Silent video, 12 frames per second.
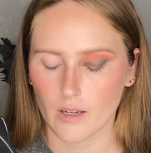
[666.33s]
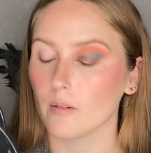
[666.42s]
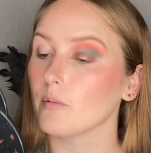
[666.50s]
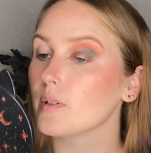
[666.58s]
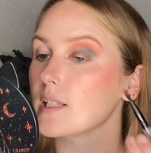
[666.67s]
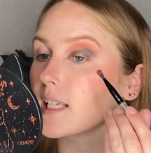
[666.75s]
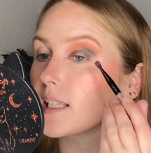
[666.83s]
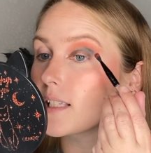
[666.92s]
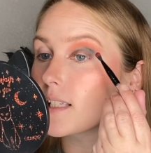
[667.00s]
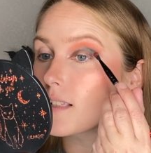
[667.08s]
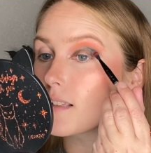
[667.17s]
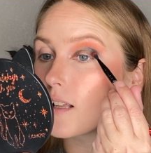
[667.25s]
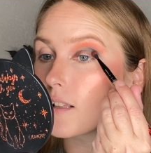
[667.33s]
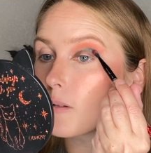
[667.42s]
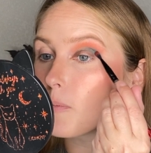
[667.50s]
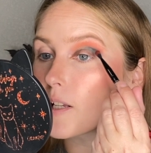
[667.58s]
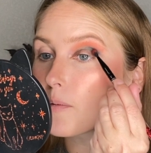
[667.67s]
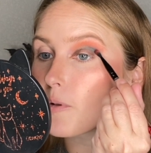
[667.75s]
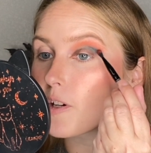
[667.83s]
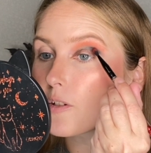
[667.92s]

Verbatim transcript: We'll say this is not the best brush